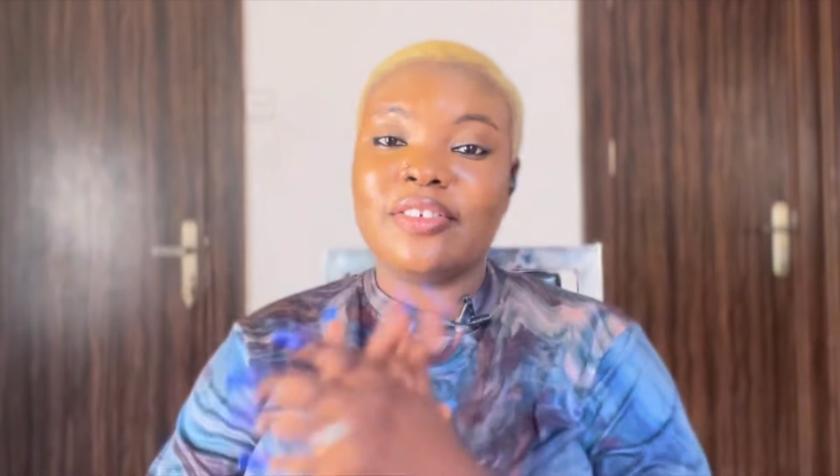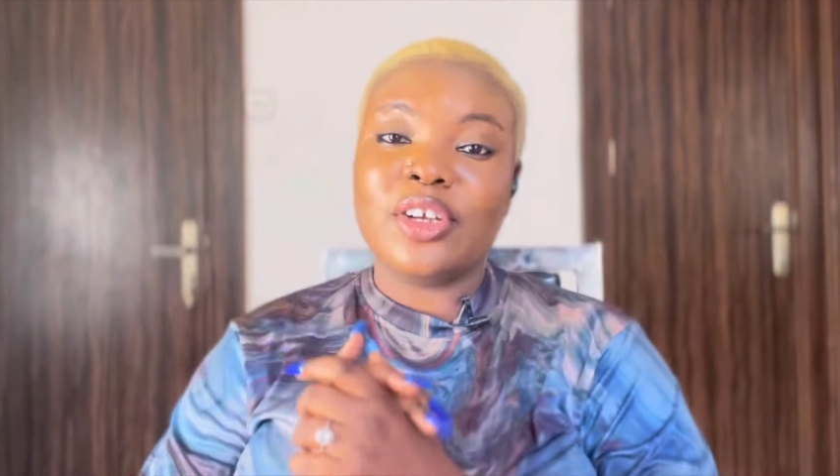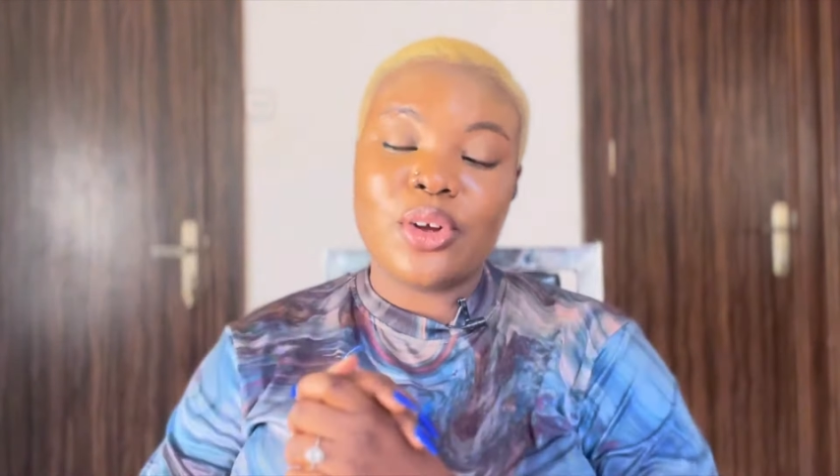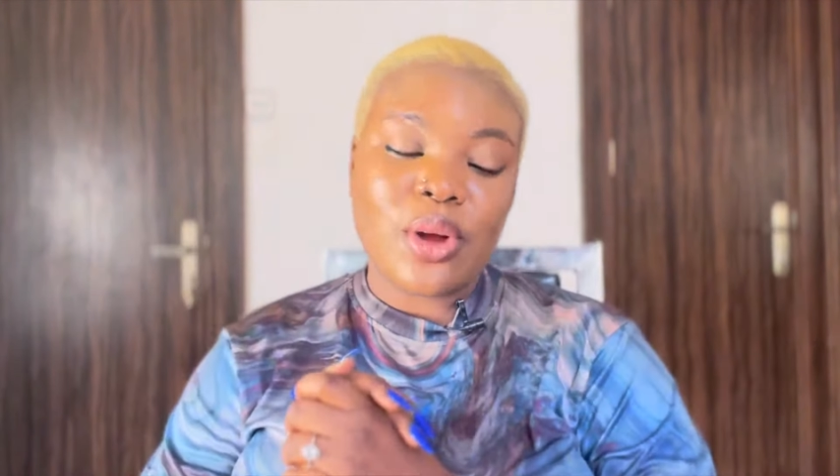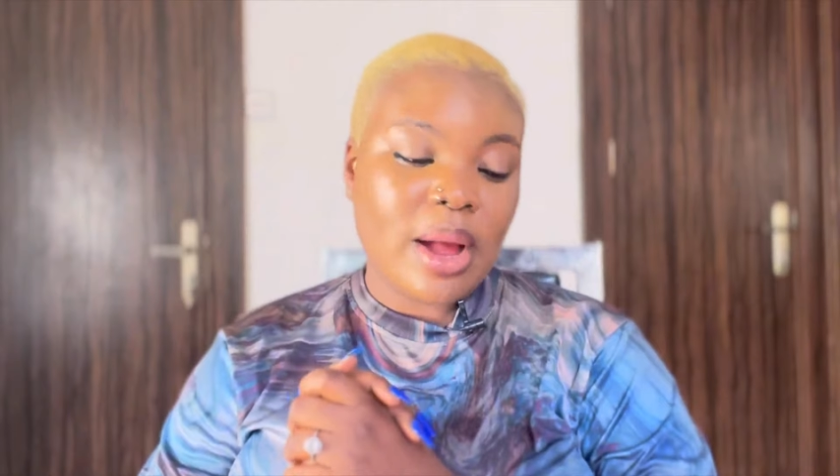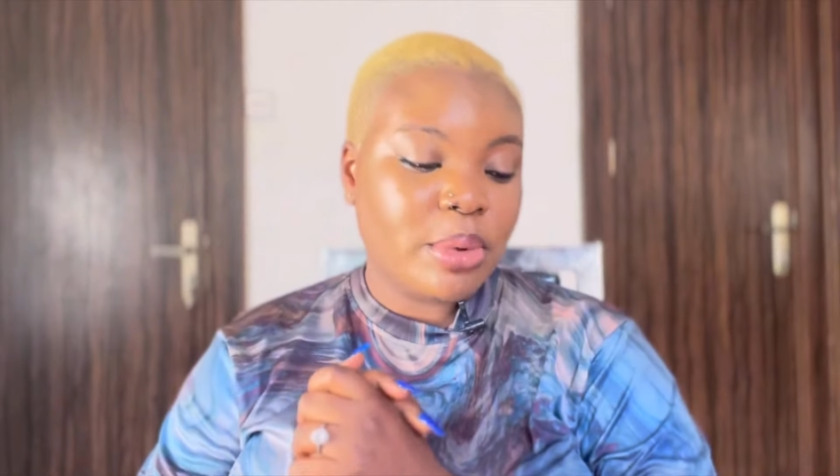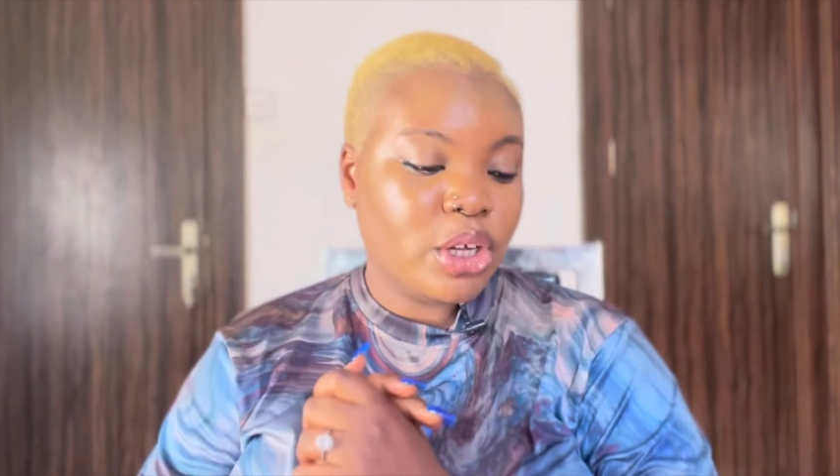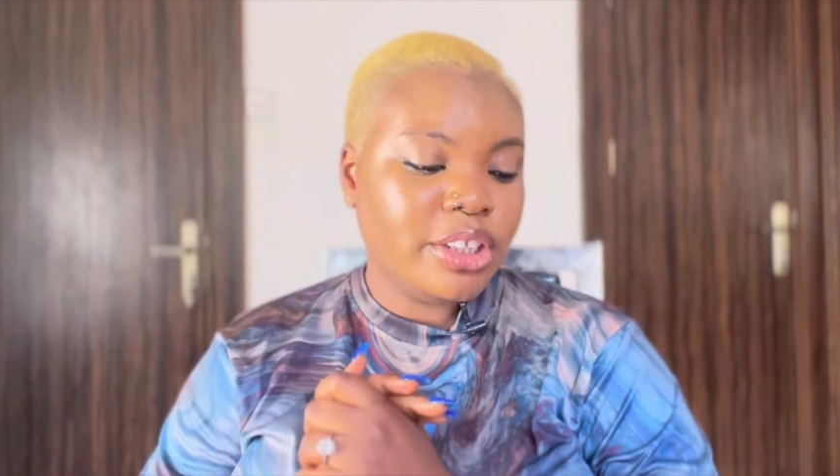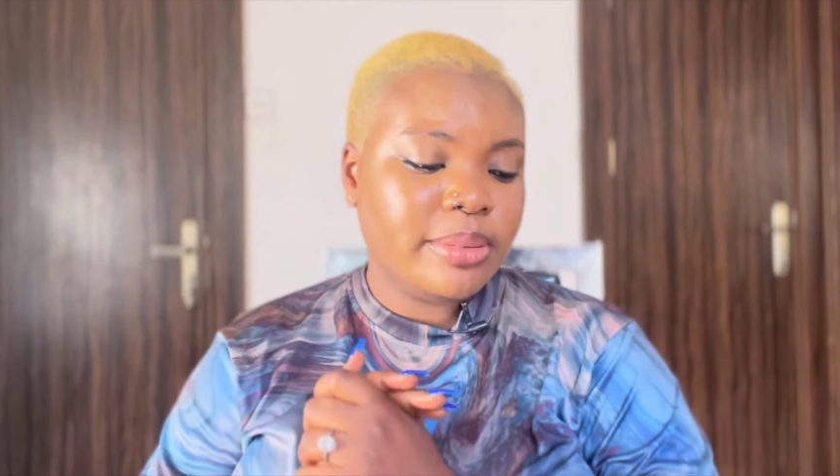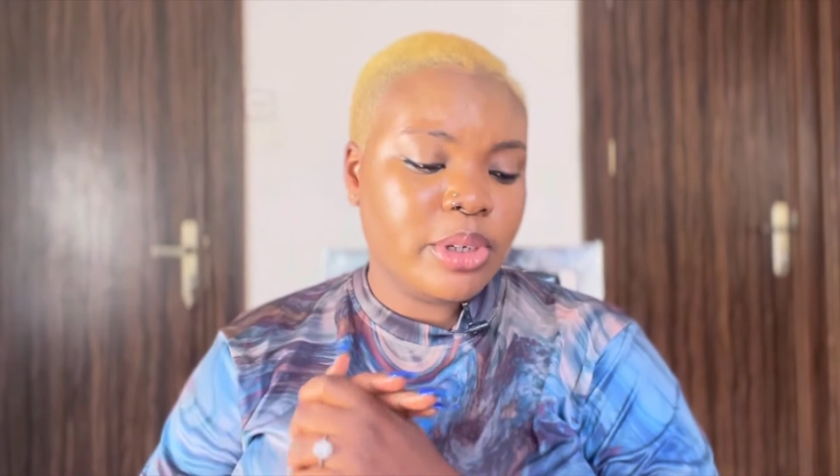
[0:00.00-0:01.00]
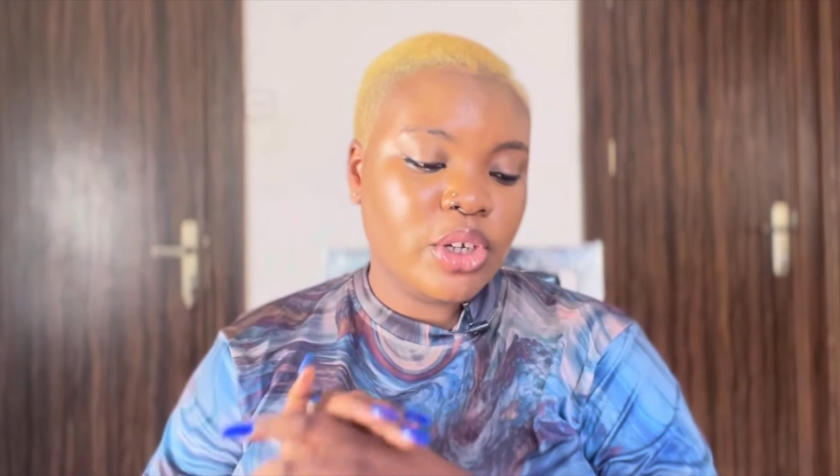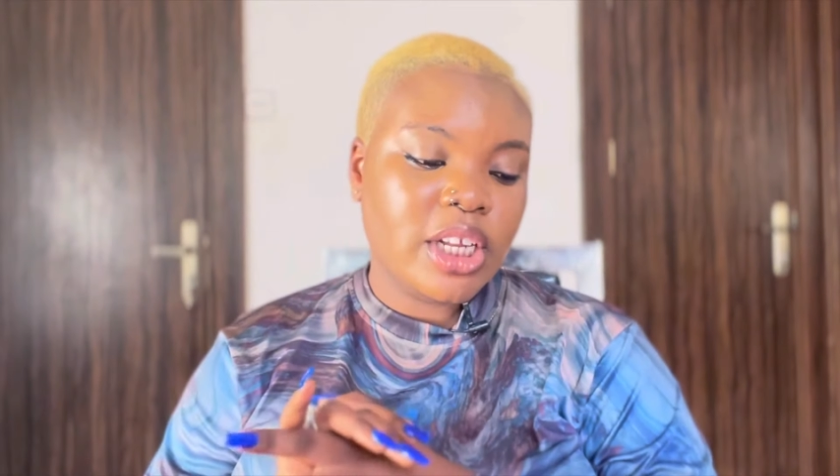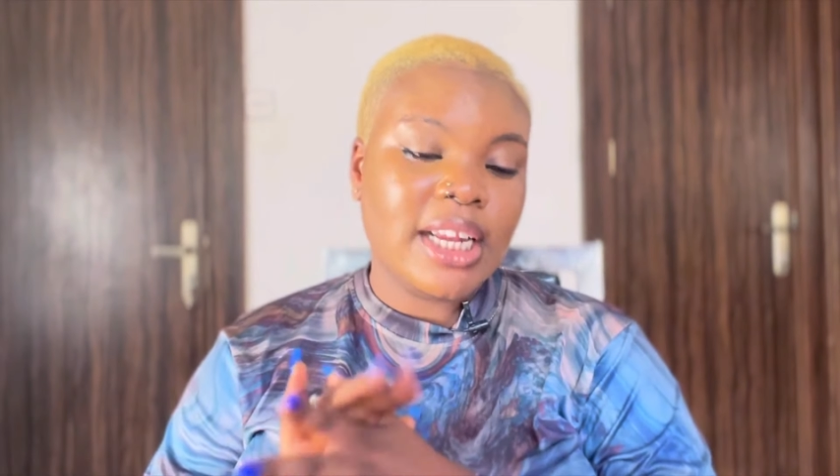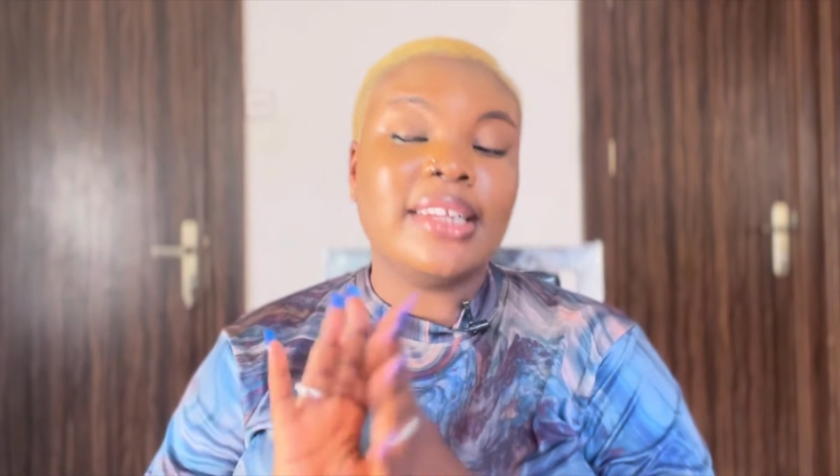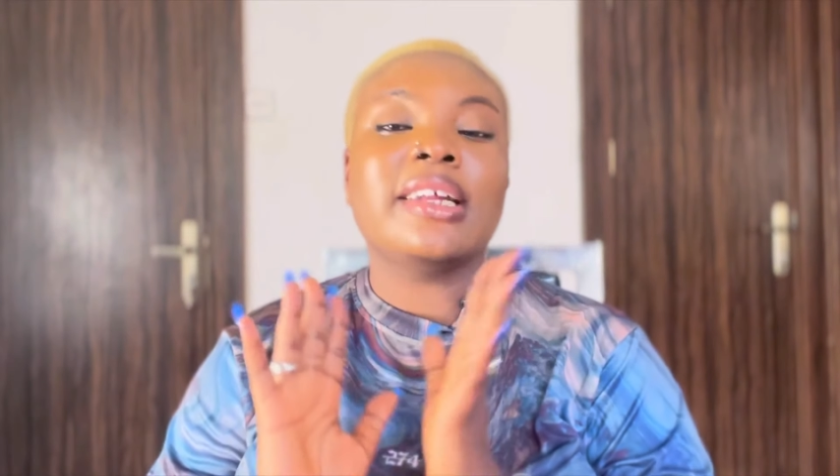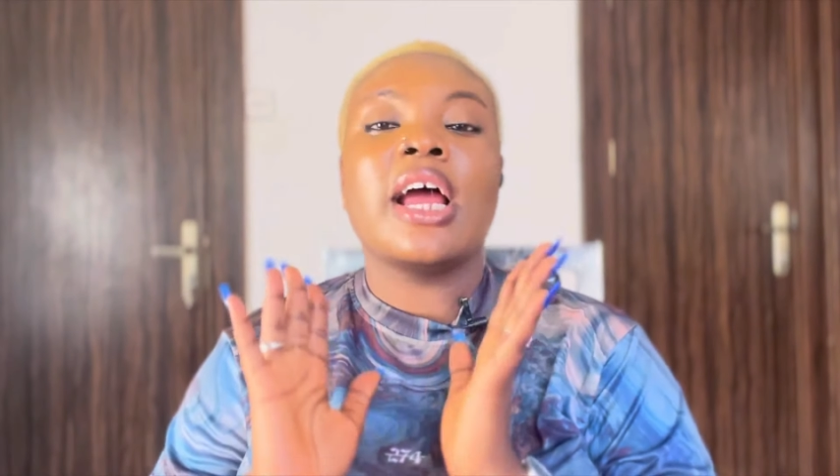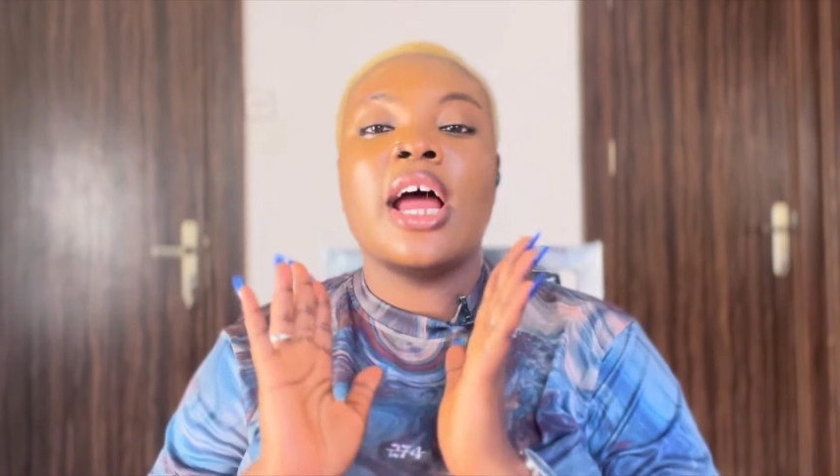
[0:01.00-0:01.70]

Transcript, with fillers: video i'm going to be looking at